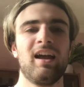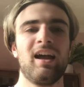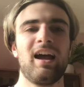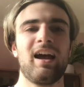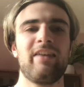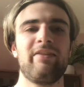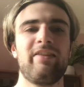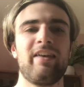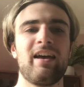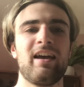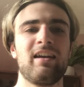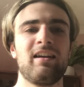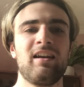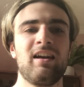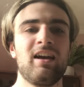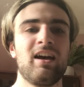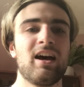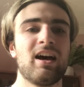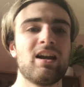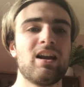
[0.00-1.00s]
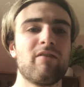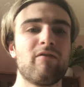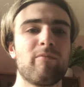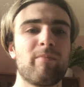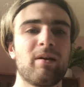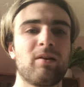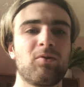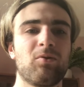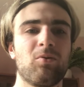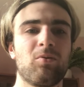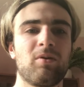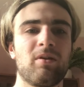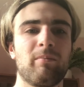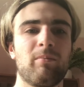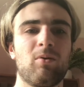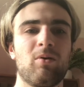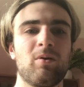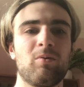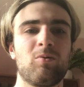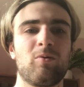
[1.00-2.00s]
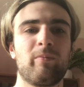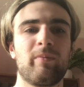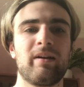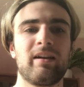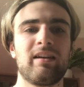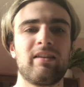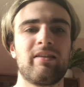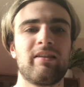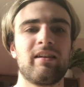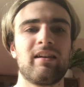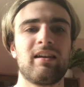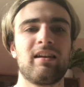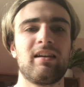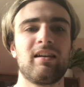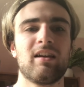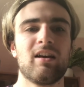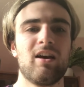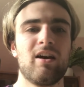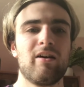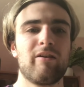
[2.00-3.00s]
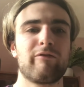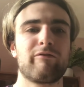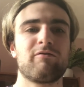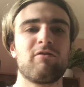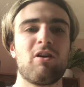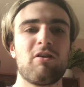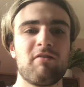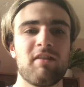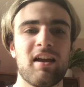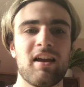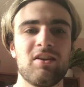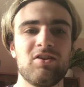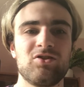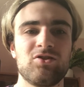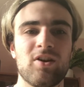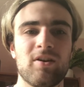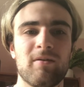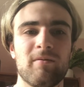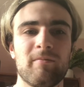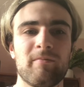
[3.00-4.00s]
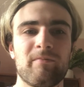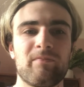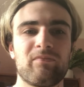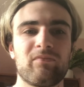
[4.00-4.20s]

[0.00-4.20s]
And then another big talking point will be the Ferrari engine.